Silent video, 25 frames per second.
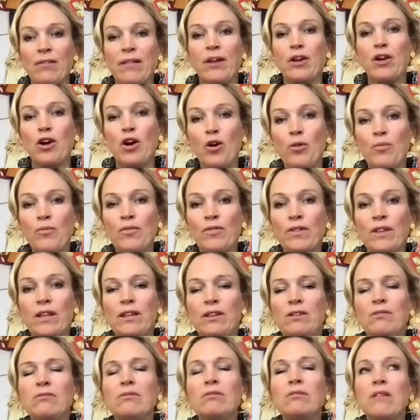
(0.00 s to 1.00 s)
Like, hopefully
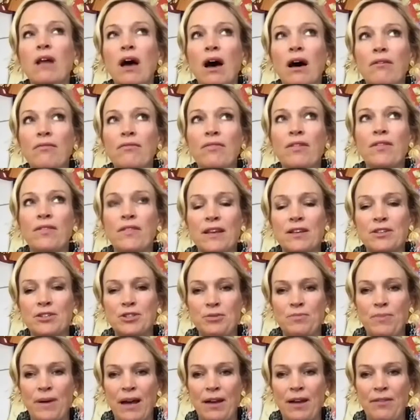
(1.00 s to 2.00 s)
you love the things
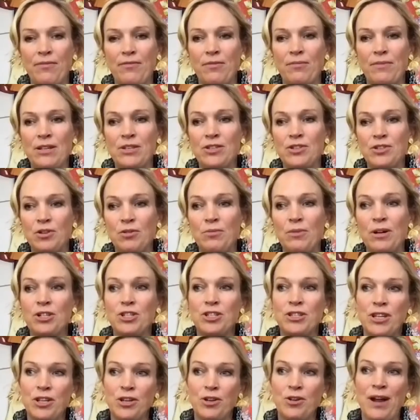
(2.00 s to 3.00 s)
you buy from me so
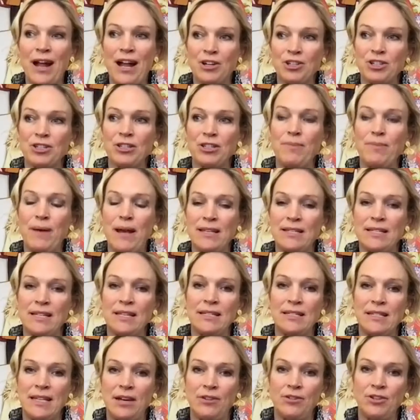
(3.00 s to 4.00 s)
much that you're actually passing
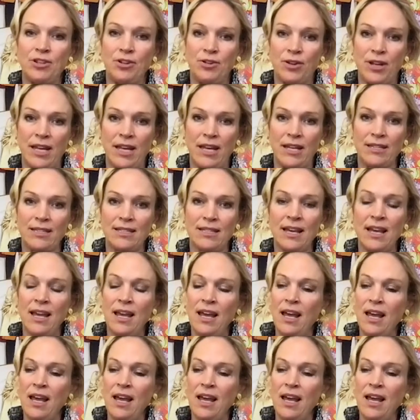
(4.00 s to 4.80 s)
it down to your kids.